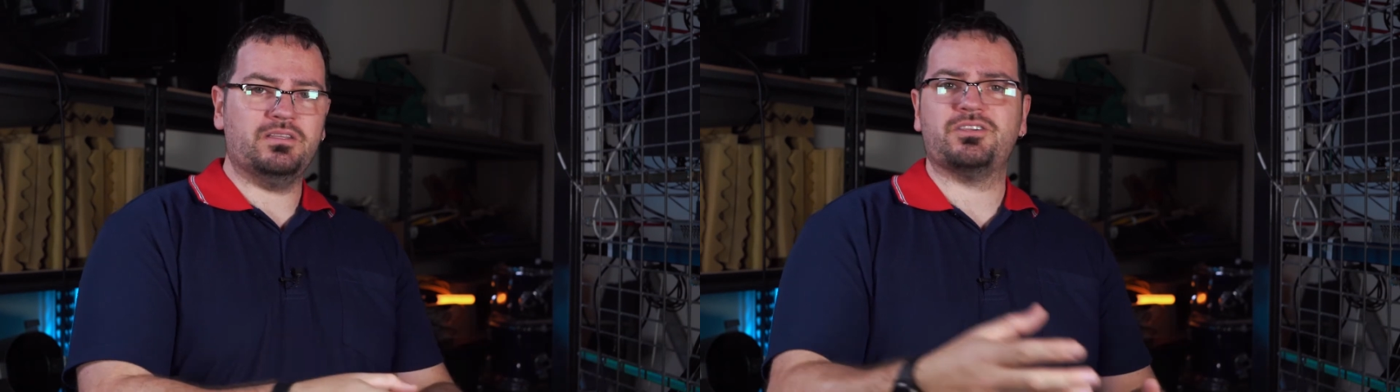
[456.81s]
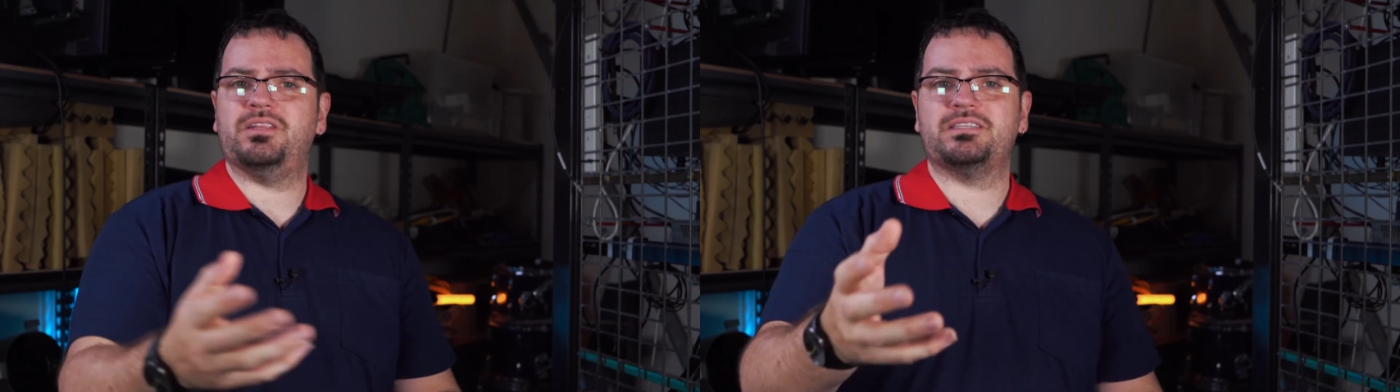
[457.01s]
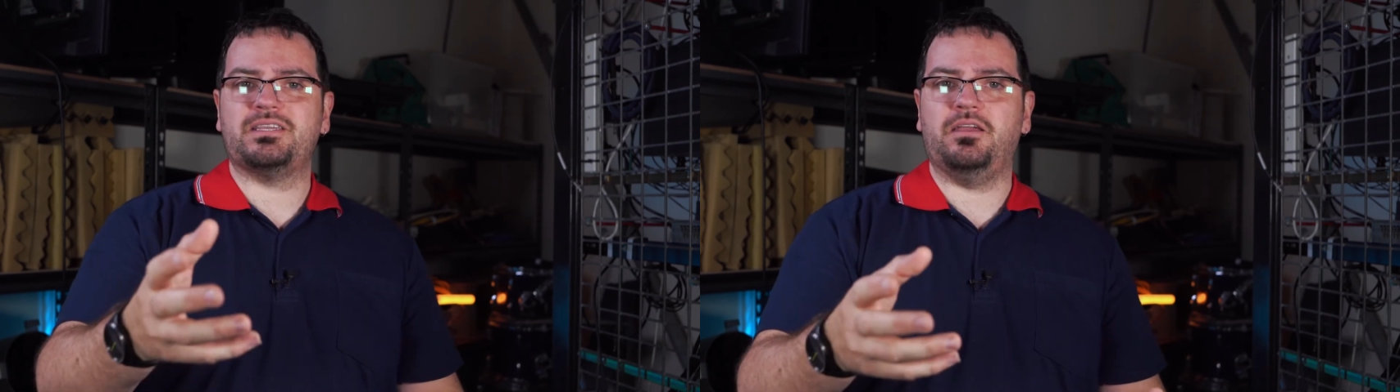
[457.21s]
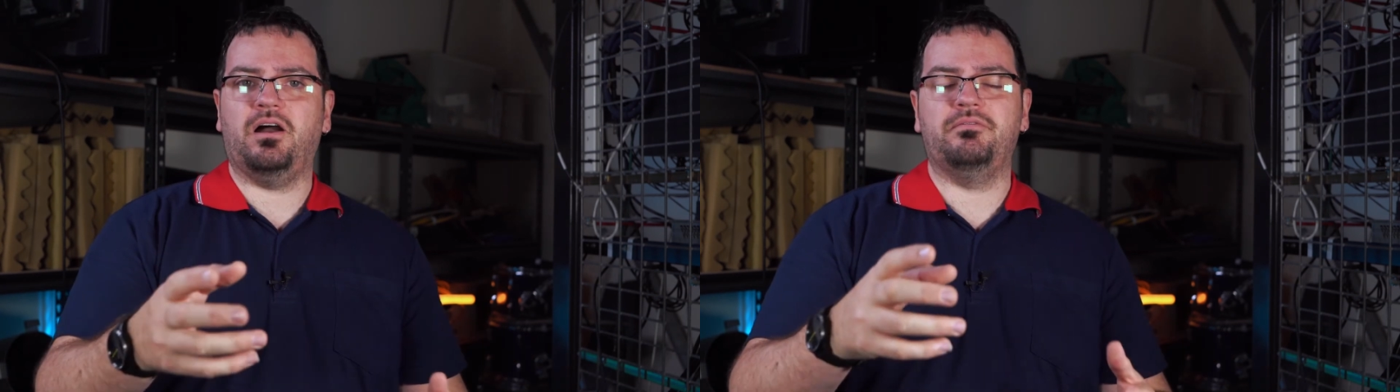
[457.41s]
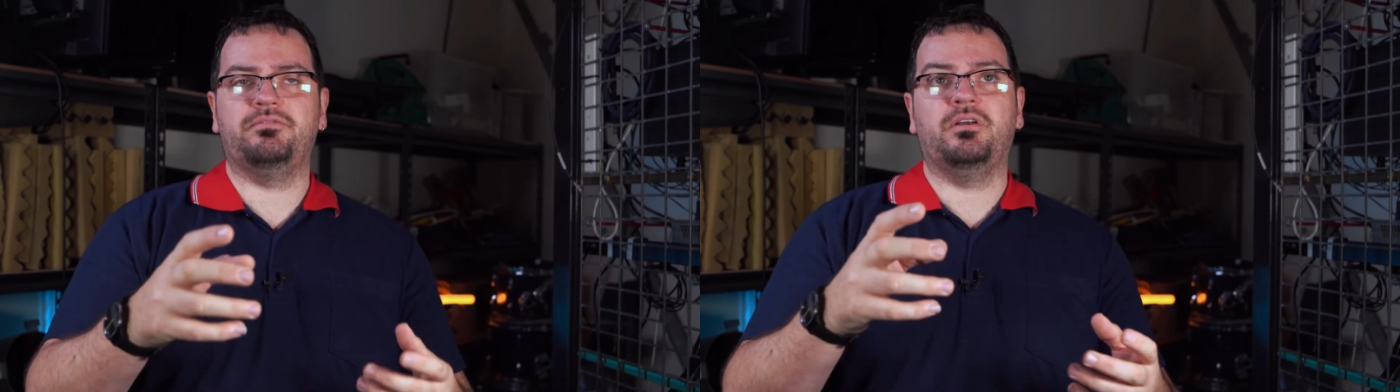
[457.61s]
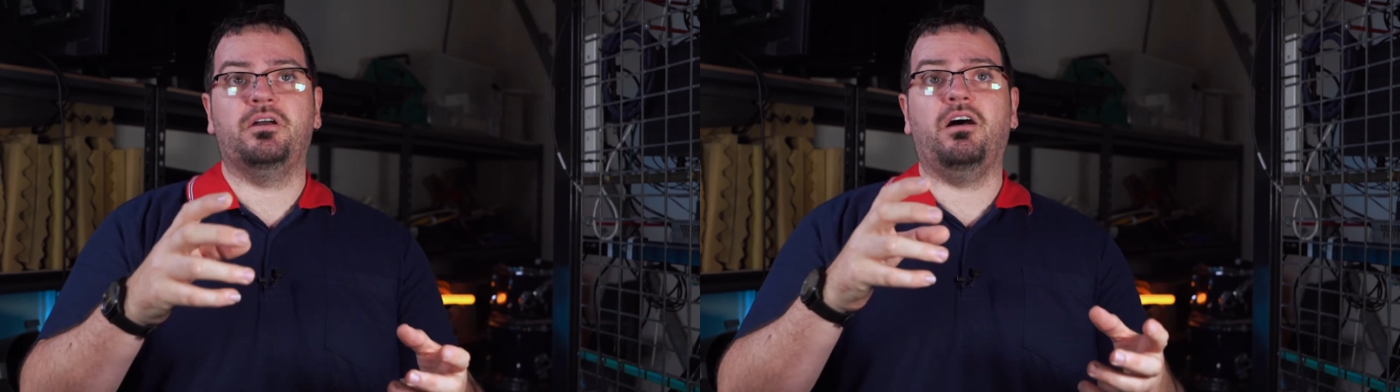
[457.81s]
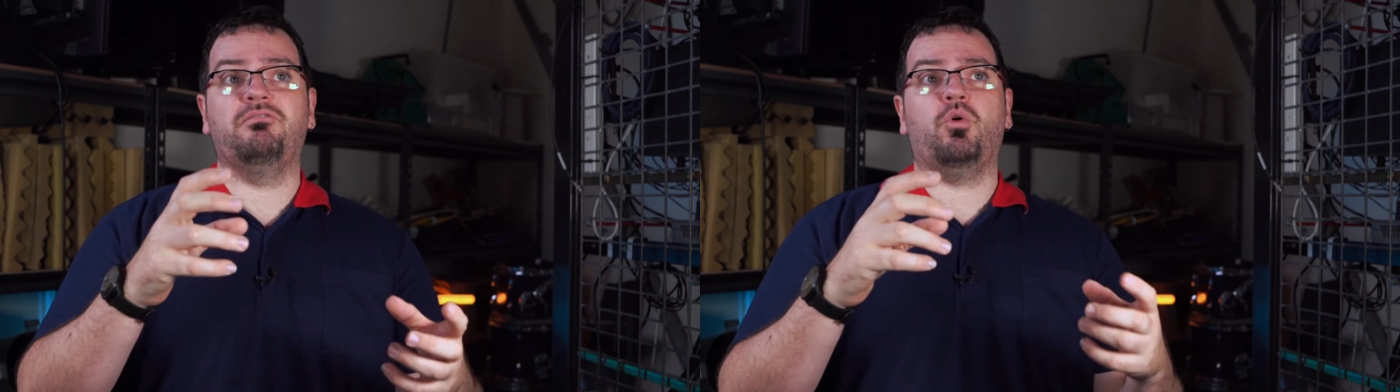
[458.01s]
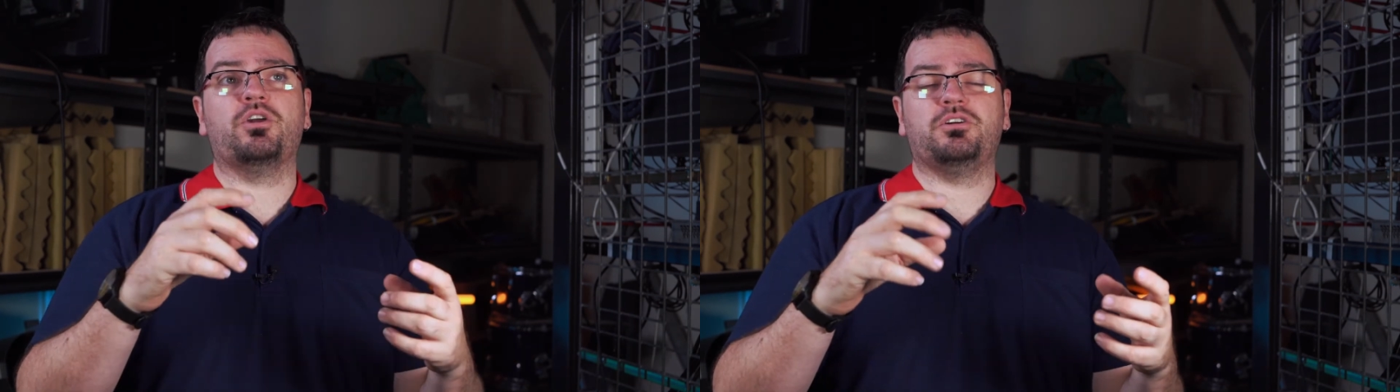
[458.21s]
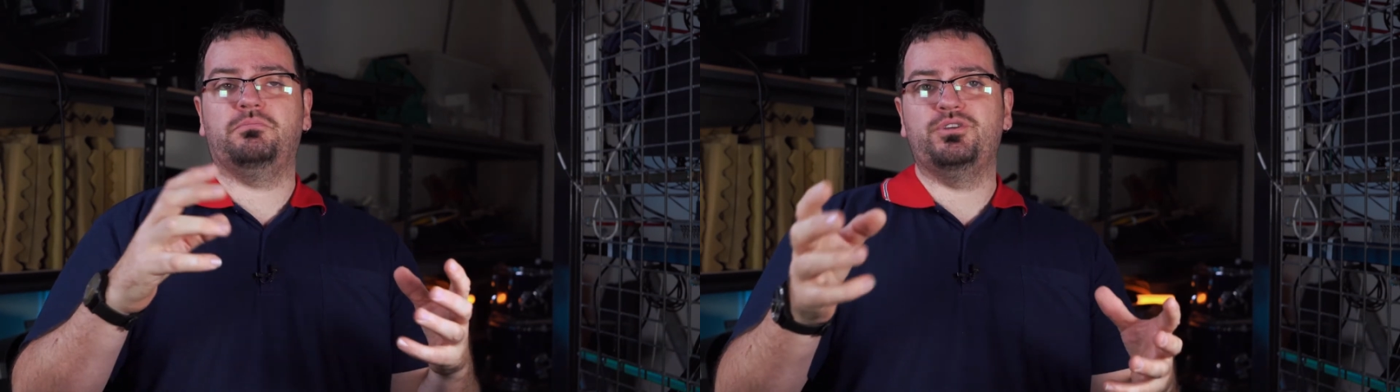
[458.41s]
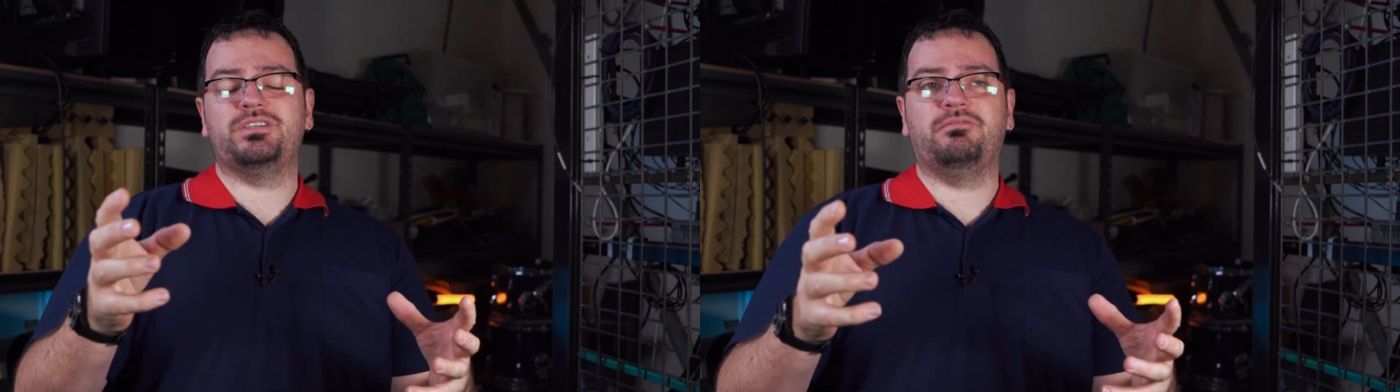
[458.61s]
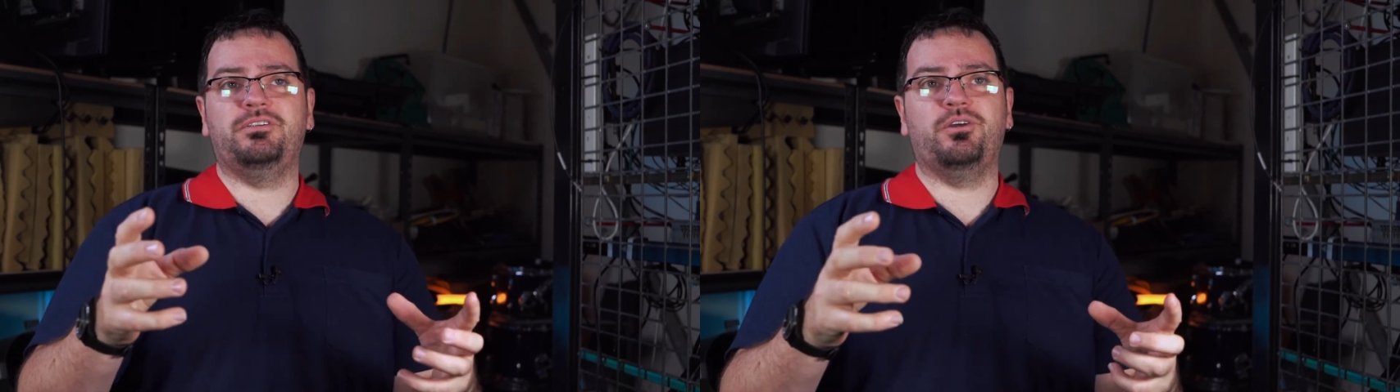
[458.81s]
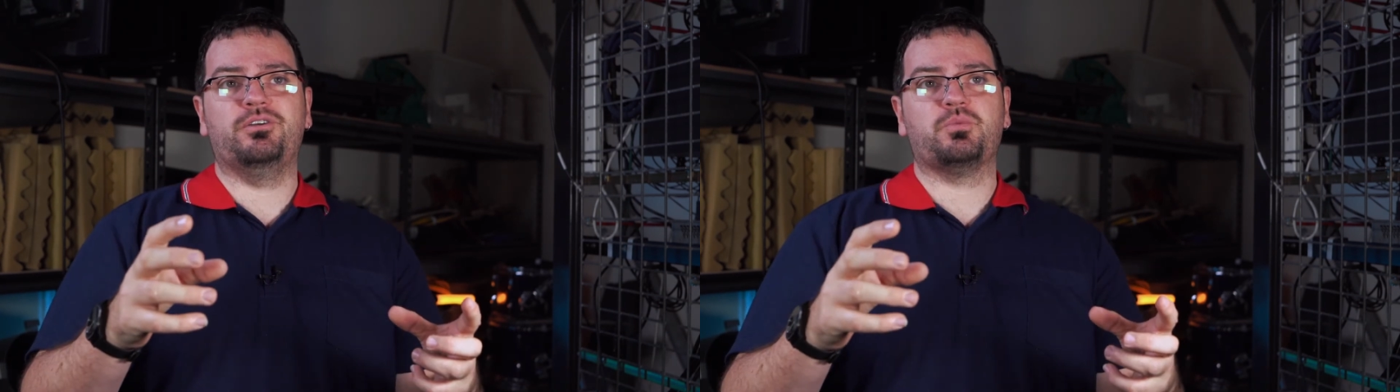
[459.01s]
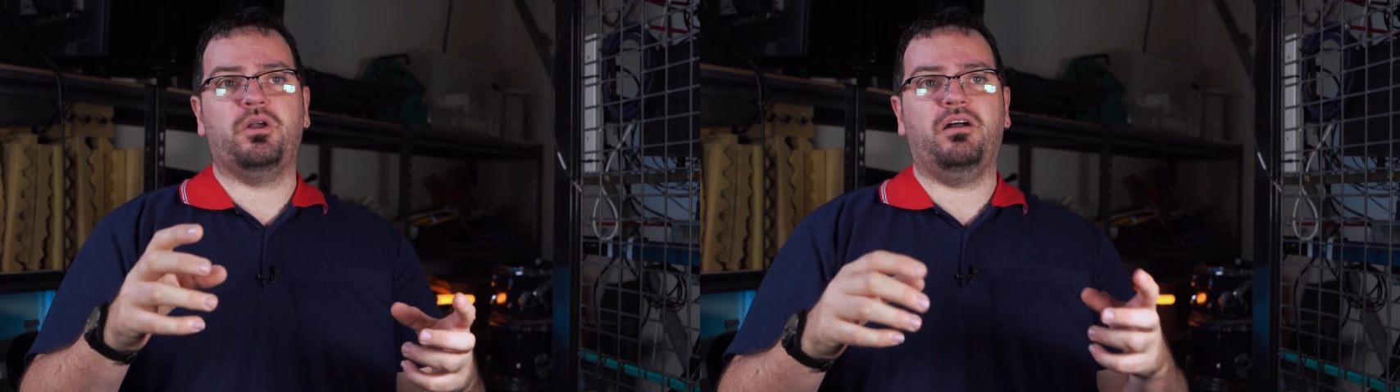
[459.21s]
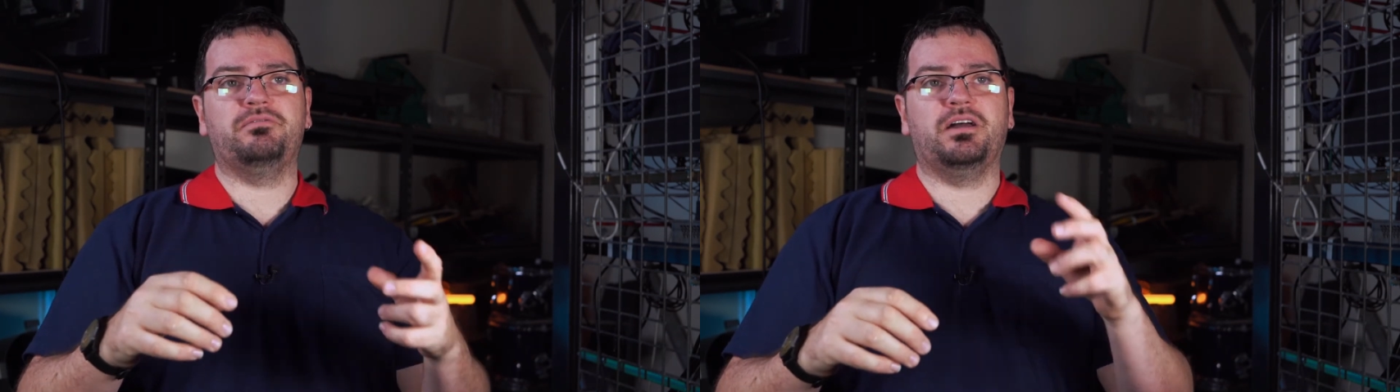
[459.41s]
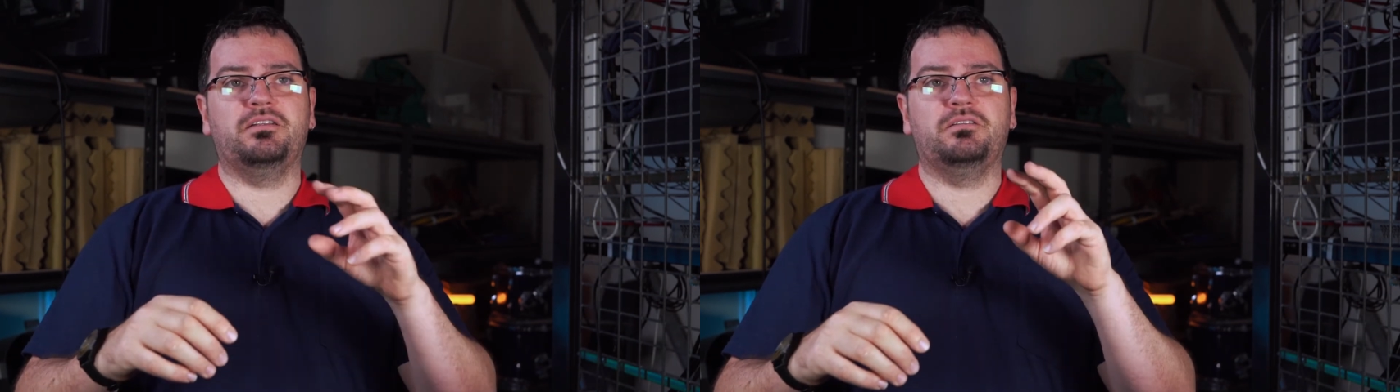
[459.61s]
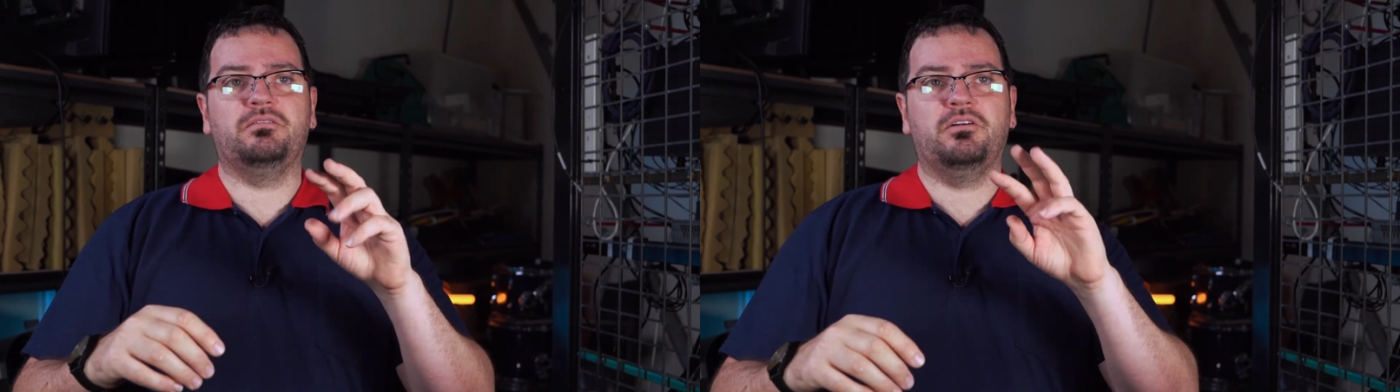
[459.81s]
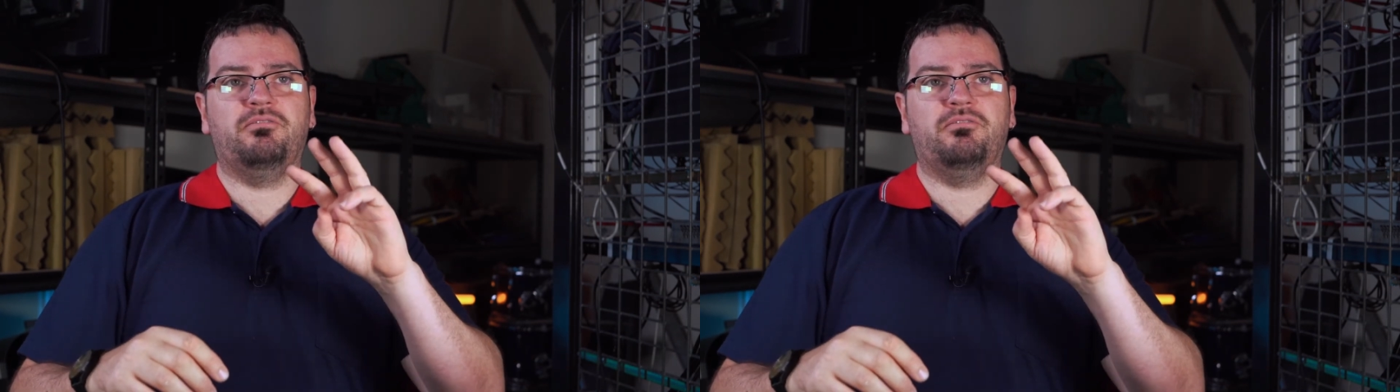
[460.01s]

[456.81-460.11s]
So let's say I've worked on music videos where I've done